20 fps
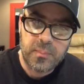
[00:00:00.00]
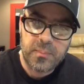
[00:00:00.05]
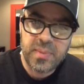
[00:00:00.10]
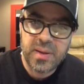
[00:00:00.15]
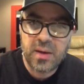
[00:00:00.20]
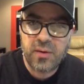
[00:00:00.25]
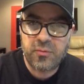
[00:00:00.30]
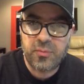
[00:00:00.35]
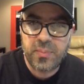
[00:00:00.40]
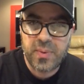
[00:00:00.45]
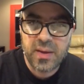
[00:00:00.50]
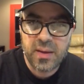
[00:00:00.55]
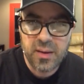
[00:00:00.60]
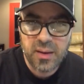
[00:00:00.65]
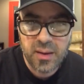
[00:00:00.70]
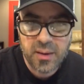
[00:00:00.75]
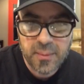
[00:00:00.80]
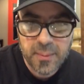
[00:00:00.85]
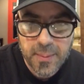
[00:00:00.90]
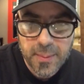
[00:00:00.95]

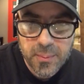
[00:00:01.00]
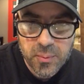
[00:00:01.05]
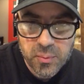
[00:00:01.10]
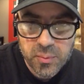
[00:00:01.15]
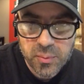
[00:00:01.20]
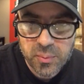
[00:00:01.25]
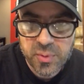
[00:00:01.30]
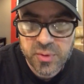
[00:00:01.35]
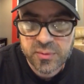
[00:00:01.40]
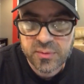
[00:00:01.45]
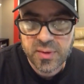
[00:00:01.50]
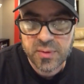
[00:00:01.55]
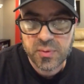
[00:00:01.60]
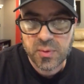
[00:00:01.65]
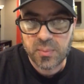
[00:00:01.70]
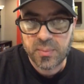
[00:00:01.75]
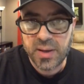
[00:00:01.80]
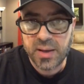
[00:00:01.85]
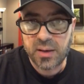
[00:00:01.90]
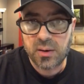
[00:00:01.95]
BFP, rumors that
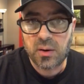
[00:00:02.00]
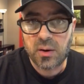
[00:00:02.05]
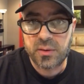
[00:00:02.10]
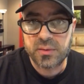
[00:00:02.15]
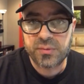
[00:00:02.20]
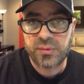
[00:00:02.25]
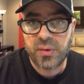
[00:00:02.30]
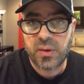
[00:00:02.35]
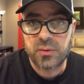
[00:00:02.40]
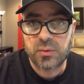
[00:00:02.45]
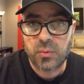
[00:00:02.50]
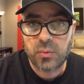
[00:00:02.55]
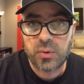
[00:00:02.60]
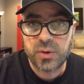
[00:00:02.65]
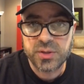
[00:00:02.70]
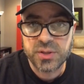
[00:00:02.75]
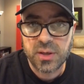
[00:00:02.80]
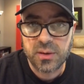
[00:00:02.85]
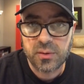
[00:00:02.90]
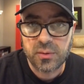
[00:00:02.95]
they're making Onslaught to
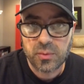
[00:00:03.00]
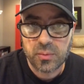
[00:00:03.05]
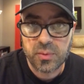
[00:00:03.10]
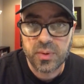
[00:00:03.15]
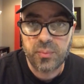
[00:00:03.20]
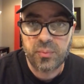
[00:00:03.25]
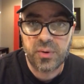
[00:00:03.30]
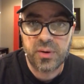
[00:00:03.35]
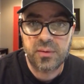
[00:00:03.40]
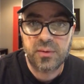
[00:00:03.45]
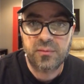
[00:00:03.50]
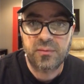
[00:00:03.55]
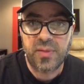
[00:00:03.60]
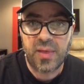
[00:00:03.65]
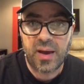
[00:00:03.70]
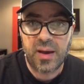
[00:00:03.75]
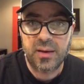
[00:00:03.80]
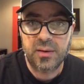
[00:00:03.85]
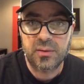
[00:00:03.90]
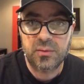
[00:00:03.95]
Orsha, a reprint of
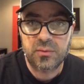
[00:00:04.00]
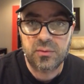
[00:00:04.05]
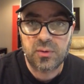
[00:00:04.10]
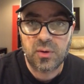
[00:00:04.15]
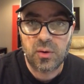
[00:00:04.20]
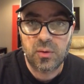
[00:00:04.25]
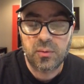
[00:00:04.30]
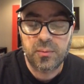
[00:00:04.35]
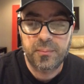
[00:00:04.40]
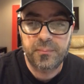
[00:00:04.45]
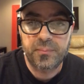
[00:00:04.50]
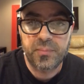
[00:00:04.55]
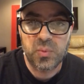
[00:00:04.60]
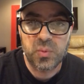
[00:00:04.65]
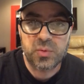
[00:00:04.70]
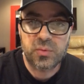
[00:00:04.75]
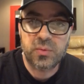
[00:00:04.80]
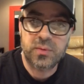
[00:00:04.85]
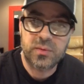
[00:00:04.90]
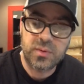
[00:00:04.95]
that, so,
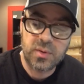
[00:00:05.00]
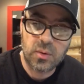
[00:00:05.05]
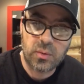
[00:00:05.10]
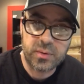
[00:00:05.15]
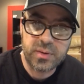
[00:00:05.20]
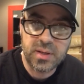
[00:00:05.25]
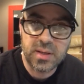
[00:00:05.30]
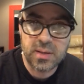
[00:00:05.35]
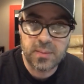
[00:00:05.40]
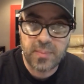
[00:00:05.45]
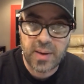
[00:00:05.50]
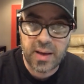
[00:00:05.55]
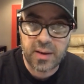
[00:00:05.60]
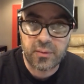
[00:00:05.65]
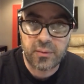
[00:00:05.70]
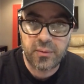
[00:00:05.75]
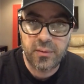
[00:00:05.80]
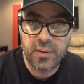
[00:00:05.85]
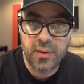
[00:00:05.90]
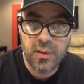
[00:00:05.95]
which was the old Heat of
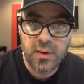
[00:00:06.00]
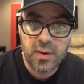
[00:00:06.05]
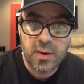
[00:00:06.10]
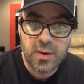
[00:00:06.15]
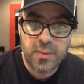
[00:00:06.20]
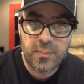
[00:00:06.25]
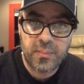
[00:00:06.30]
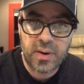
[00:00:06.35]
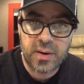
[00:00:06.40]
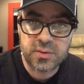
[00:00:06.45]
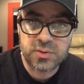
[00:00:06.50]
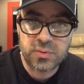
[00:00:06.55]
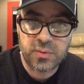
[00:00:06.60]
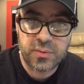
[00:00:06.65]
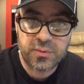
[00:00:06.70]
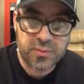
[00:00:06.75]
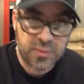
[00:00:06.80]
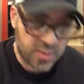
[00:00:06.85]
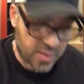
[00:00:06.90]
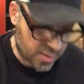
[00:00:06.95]
Battle module,
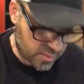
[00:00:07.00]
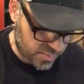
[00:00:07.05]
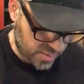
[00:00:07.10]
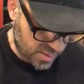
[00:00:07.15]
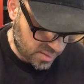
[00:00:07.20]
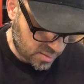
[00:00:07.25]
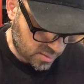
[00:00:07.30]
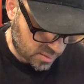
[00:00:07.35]
so that'll be